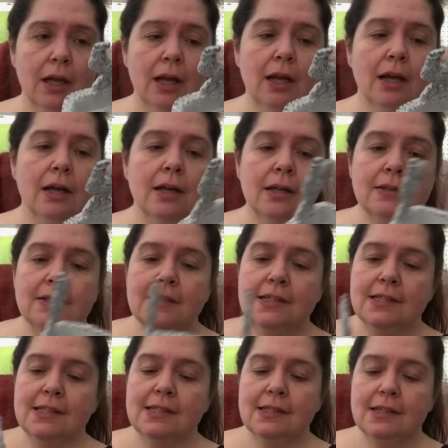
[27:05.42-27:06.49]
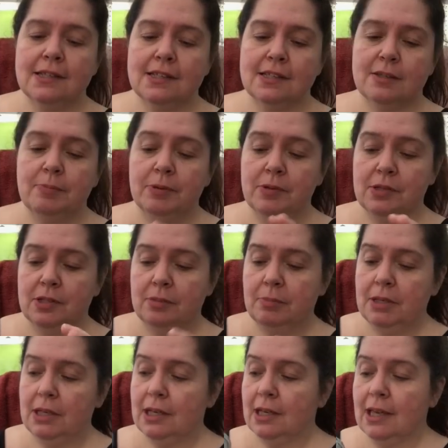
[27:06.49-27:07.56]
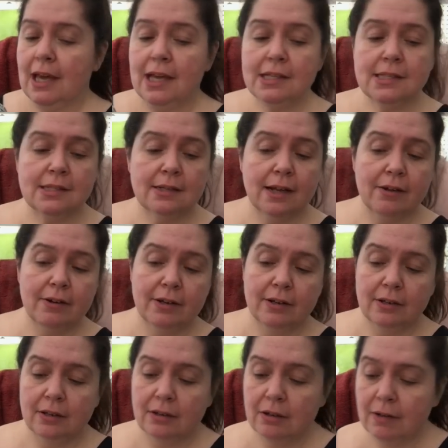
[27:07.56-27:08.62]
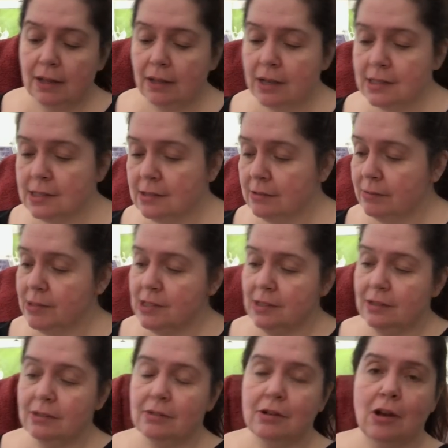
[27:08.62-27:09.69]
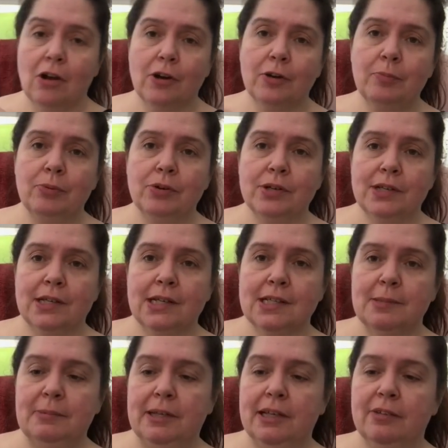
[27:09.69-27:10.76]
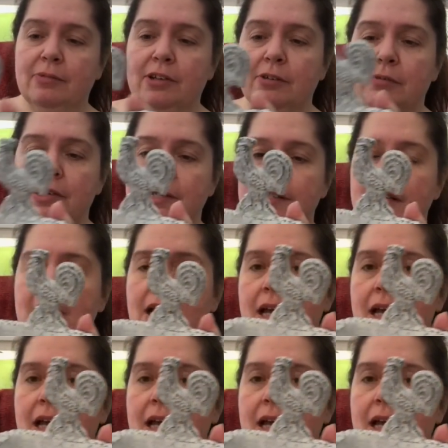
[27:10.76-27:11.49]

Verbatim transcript: Uh, this is supposed to be a cast iron. Oh, I lost, there was a little cardboard that explained what it was.